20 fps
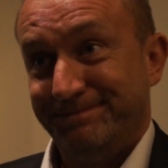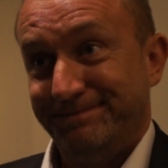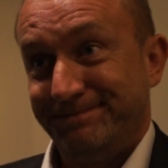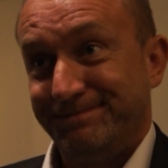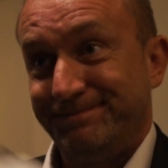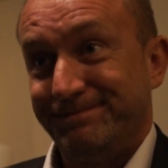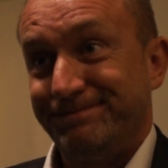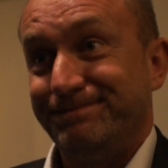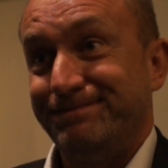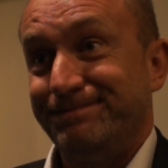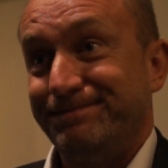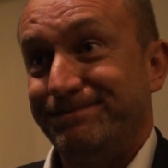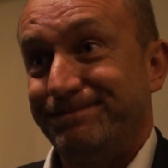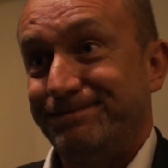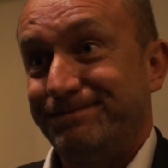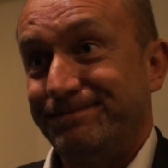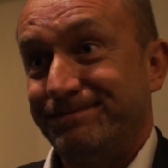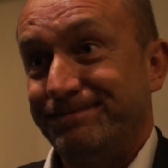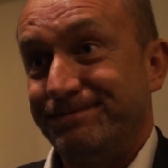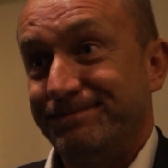Okay. What
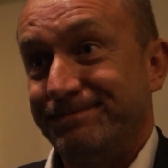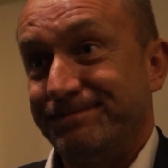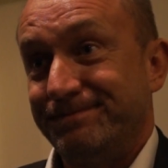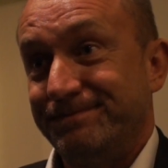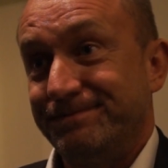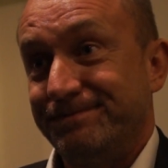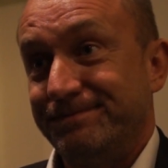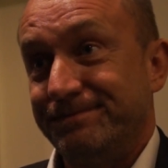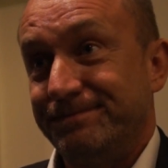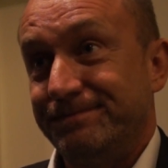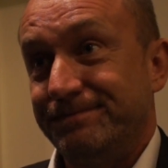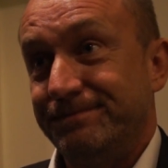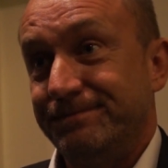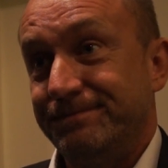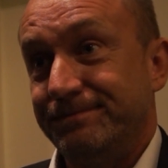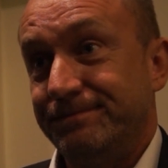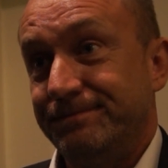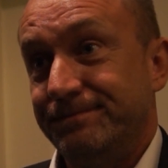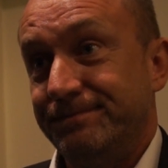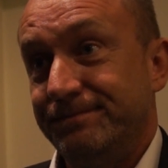are the opportunities
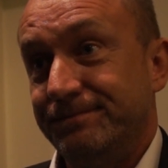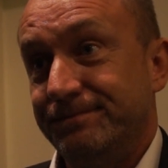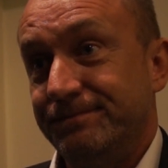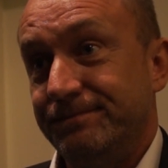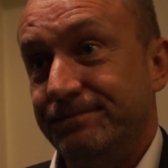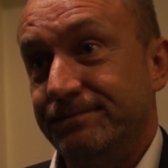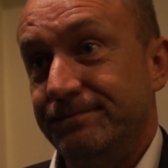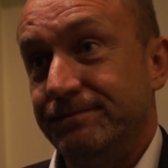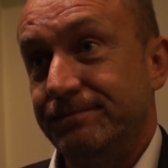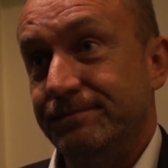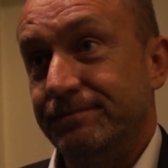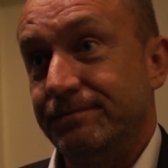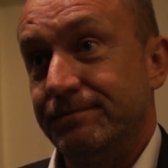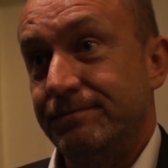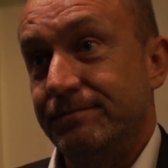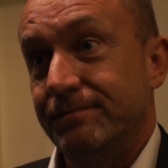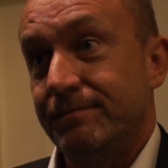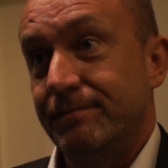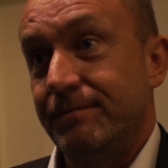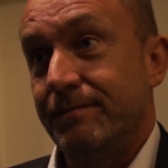uh, in the cloud business?
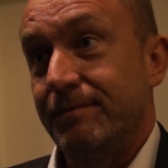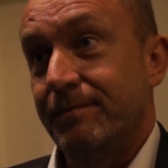Because